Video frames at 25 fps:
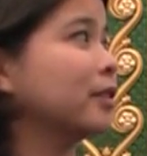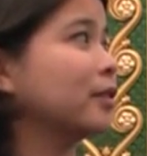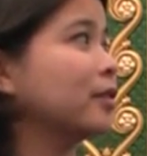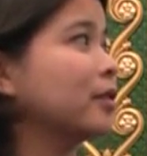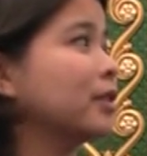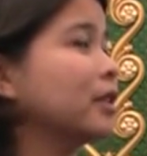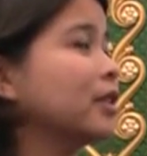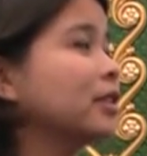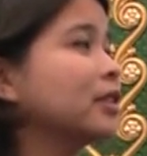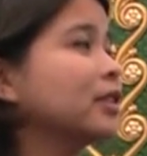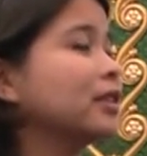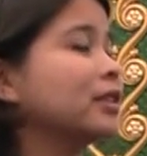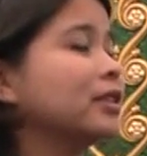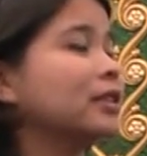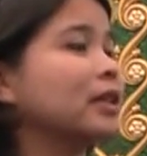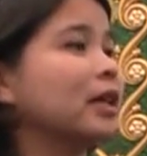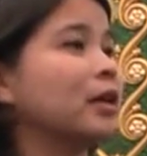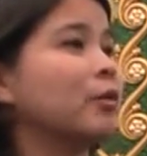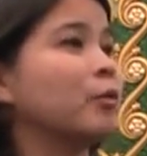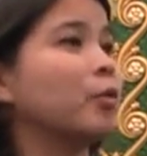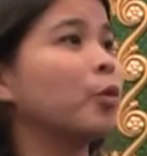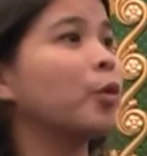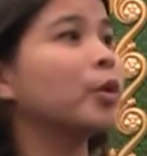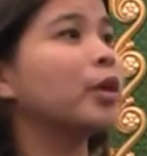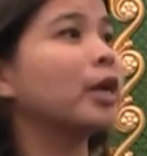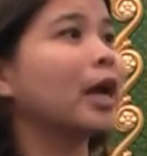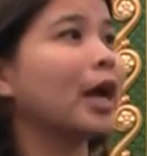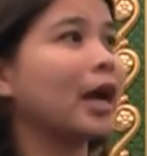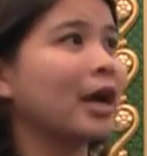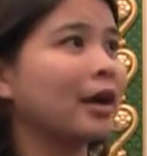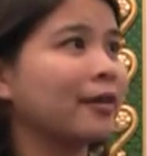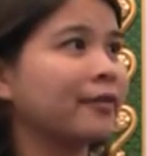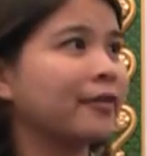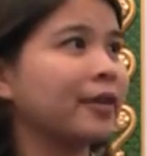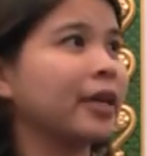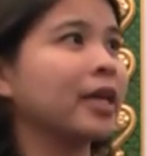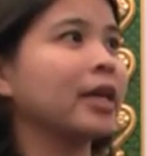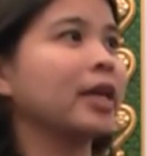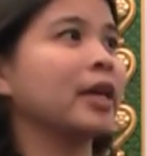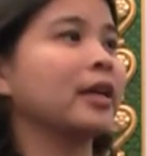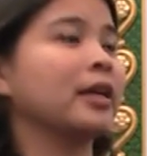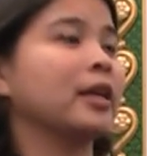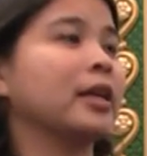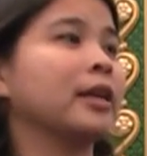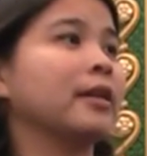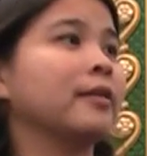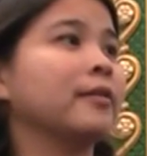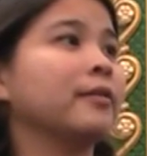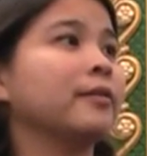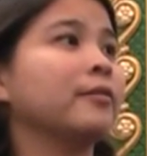So this is a wood carving, and
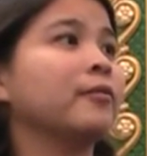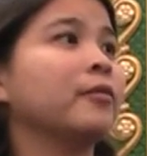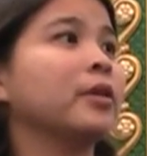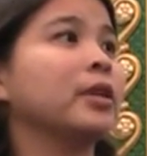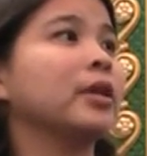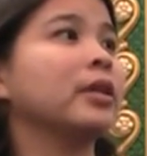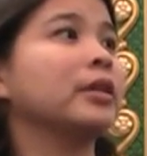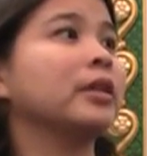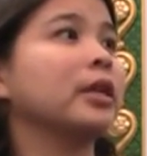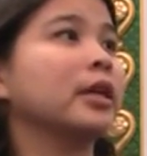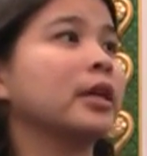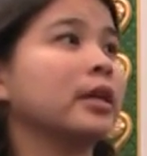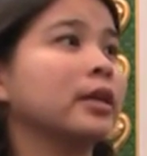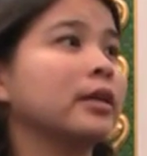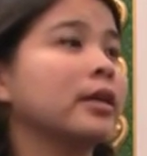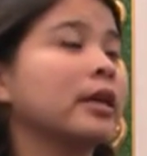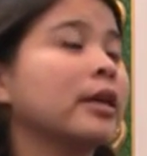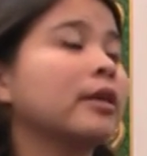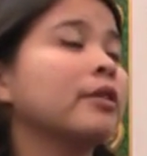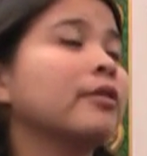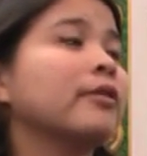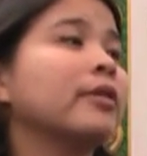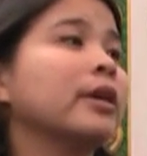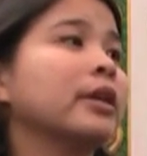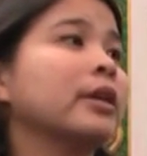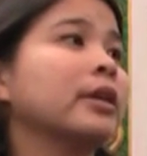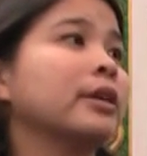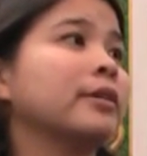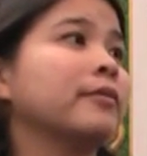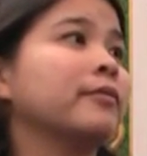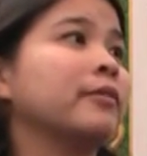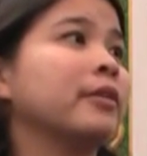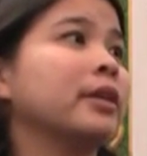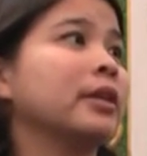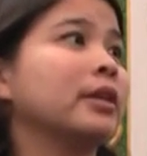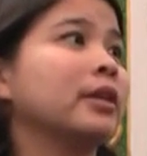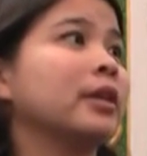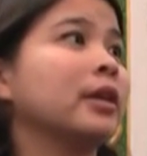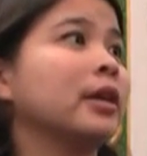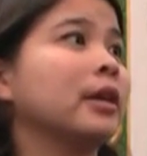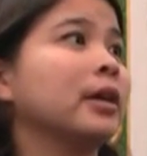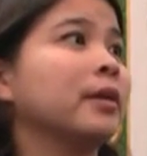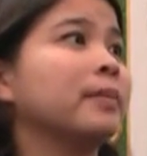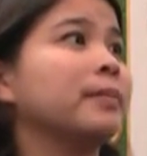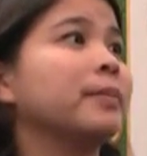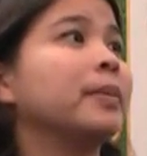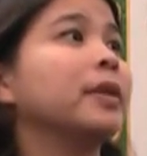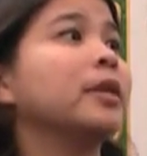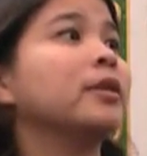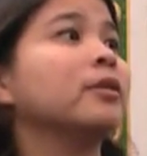then we decorated with
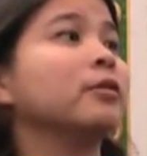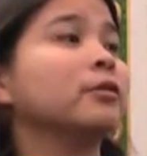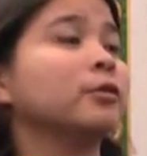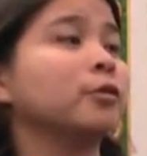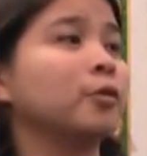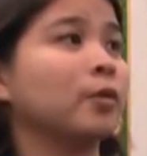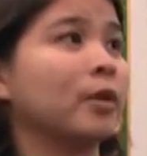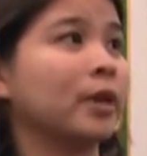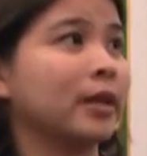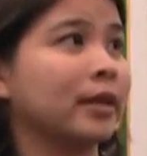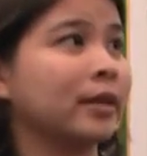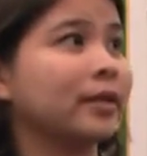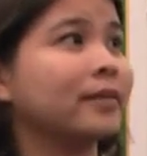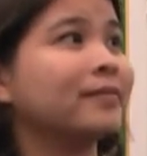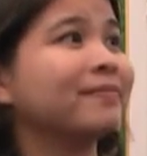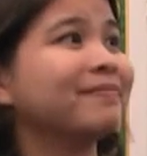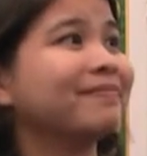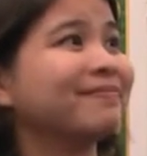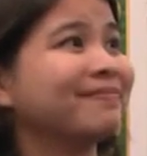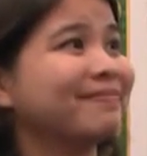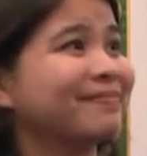the beetle's wing.